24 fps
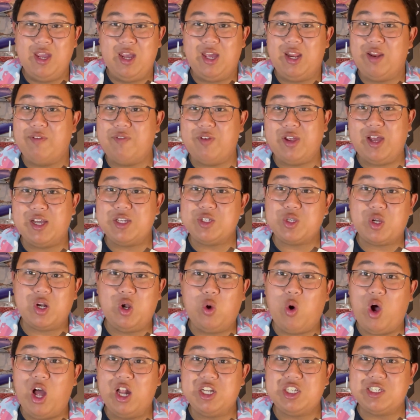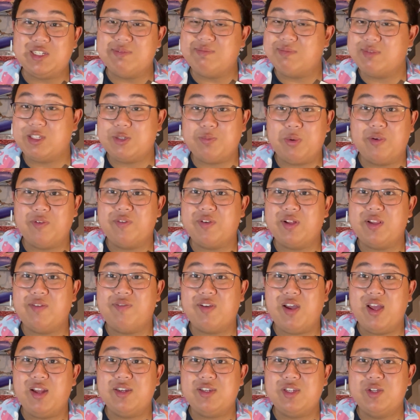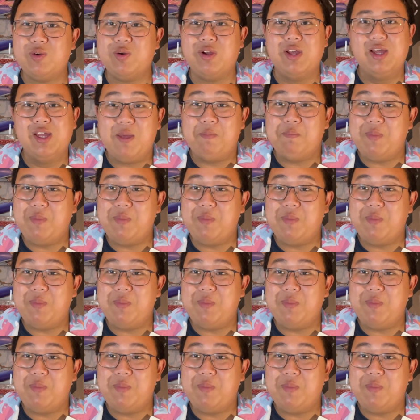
and if you guys are going to watch it, it's perfectly fine too.